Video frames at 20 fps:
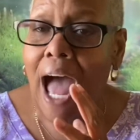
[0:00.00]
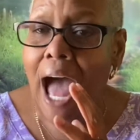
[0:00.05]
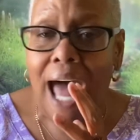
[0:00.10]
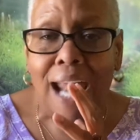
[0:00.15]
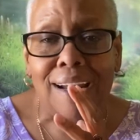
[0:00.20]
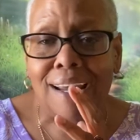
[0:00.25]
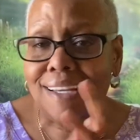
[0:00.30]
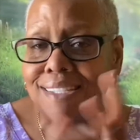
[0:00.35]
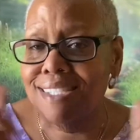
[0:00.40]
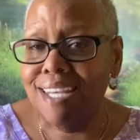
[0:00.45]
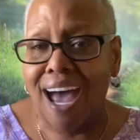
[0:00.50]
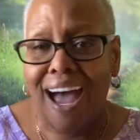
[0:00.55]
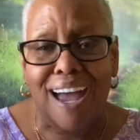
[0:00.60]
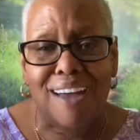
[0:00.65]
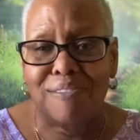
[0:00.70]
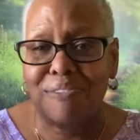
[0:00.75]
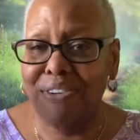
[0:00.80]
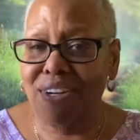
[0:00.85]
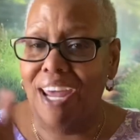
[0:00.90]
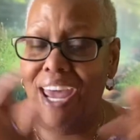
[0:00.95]
I don't have
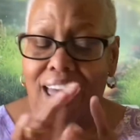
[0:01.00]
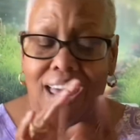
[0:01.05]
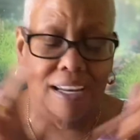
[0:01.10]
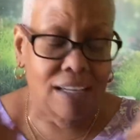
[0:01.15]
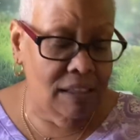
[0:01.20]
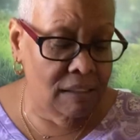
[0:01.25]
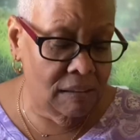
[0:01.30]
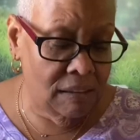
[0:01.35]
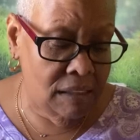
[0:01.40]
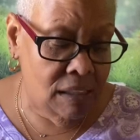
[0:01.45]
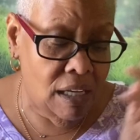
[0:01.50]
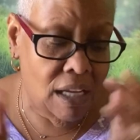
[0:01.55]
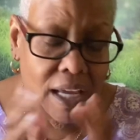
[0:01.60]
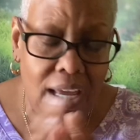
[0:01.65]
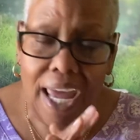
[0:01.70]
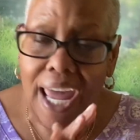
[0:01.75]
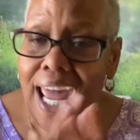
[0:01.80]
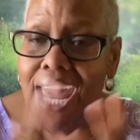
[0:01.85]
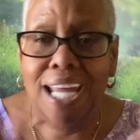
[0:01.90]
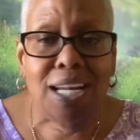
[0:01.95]
time for that.
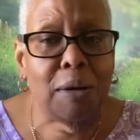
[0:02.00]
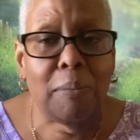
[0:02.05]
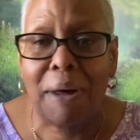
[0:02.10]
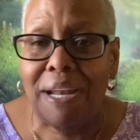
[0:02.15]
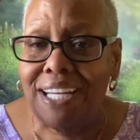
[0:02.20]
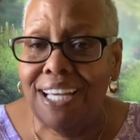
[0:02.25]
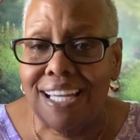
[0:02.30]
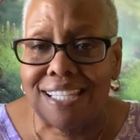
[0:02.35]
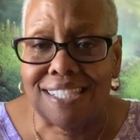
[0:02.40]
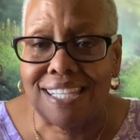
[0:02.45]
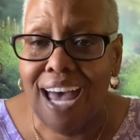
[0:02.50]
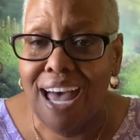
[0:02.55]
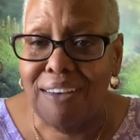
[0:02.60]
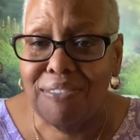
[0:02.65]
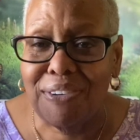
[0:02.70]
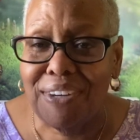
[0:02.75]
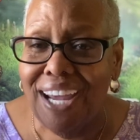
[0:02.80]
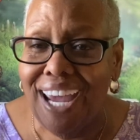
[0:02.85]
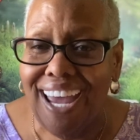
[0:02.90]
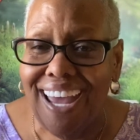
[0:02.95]
Ain't nobody got time
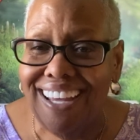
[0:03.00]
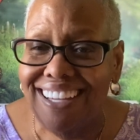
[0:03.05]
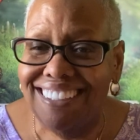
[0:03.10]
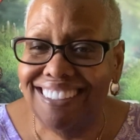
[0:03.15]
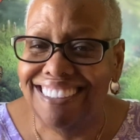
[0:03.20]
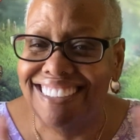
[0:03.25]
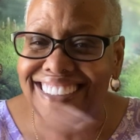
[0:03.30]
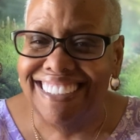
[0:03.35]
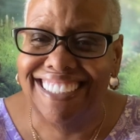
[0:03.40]
for that. I